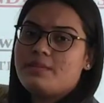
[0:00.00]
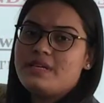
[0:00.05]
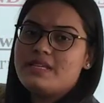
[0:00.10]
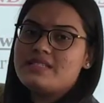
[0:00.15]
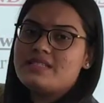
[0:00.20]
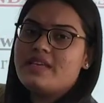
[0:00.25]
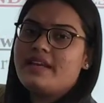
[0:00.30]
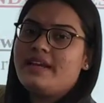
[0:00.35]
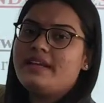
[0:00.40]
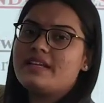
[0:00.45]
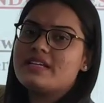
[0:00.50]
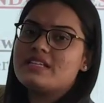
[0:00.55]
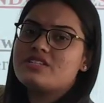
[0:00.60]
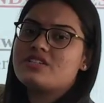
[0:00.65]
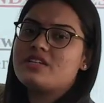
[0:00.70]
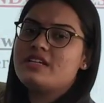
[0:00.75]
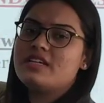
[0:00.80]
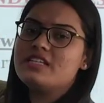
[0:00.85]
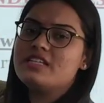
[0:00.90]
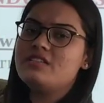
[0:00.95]
means the
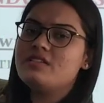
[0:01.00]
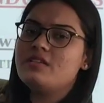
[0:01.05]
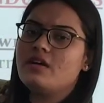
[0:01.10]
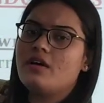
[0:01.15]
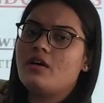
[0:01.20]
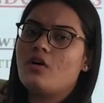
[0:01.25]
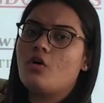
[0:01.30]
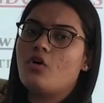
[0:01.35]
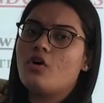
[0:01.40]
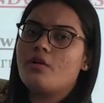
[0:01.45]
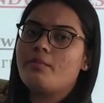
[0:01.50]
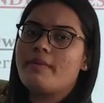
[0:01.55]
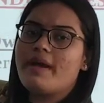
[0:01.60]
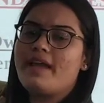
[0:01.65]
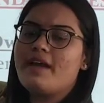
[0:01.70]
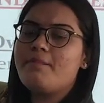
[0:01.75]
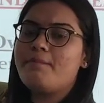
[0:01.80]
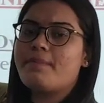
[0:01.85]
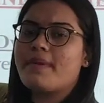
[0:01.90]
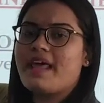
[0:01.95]
industry is owned
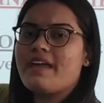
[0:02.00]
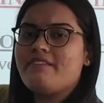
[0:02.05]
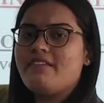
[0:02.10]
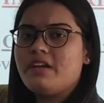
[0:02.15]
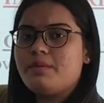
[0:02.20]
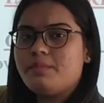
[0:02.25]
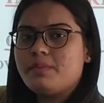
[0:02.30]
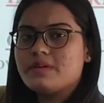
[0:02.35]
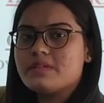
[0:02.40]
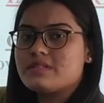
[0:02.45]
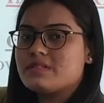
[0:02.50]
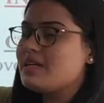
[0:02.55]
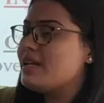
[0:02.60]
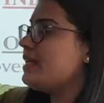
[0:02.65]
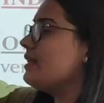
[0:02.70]
by a private person,